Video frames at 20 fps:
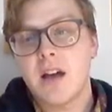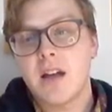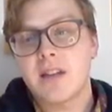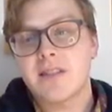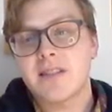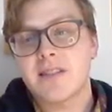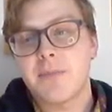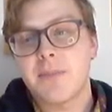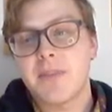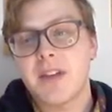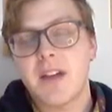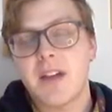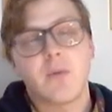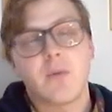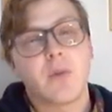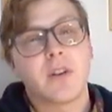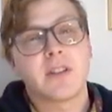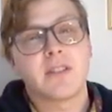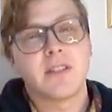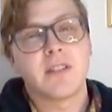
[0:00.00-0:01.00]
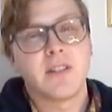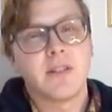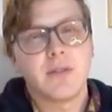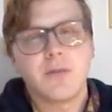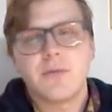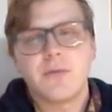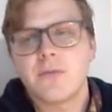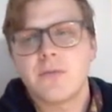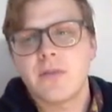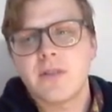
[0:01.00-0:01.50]
something I've wanted to
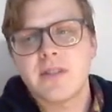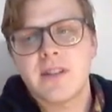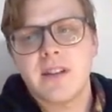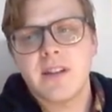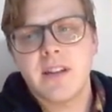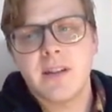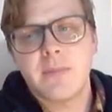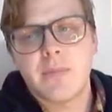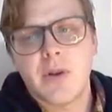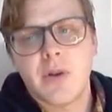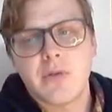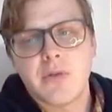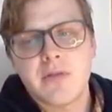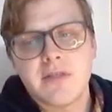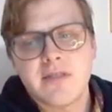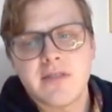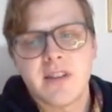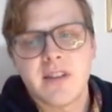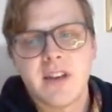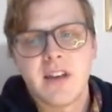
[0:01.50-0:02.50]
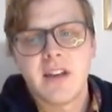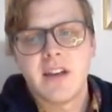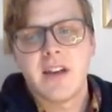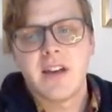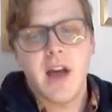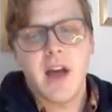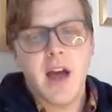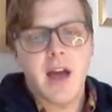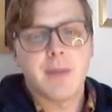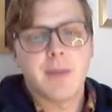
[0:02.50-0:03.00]
do recently. Post.
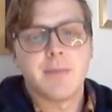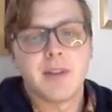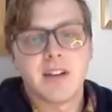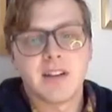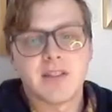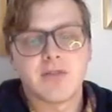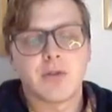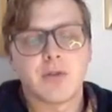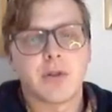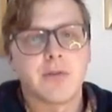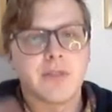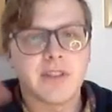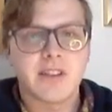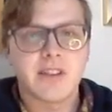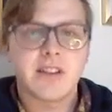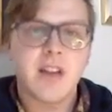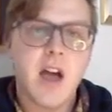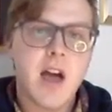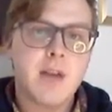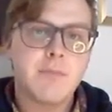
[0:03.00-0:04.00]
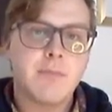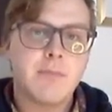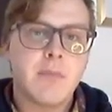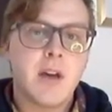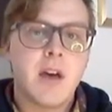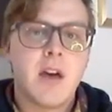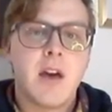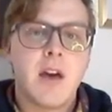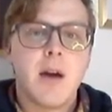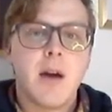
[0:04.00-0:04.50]
I've been in sort of a slum,
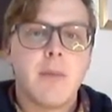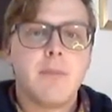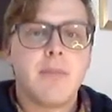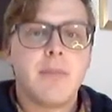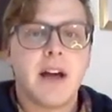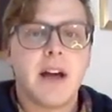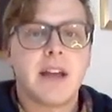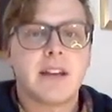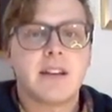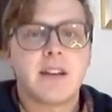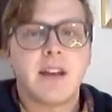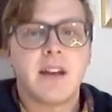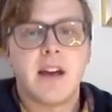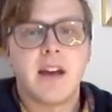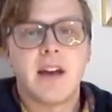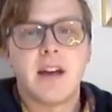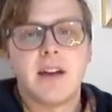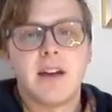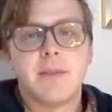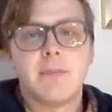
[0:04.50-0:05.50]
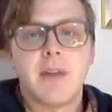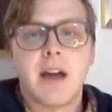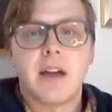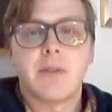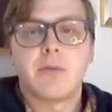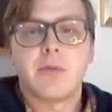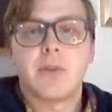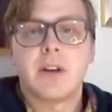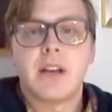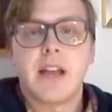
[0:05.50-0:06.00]
but I
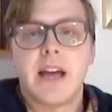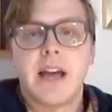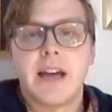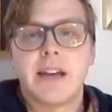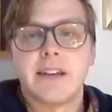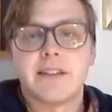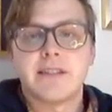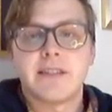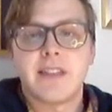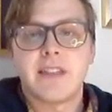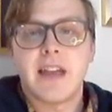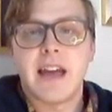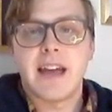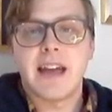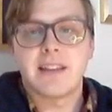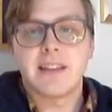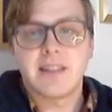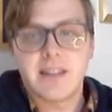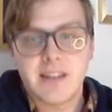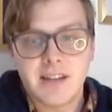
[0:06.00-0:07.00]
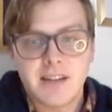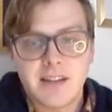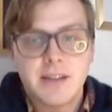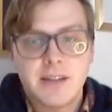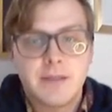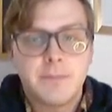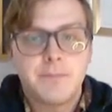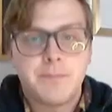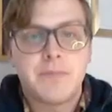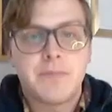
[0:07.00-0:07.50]
realized that
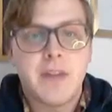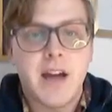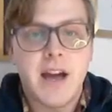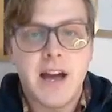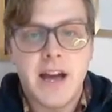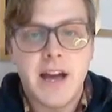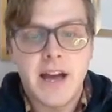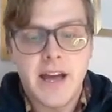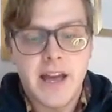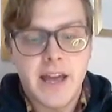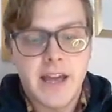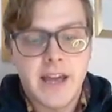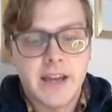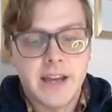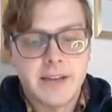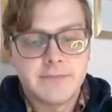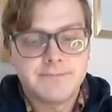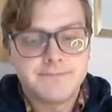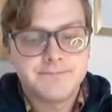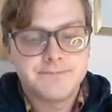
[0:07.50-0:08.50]
I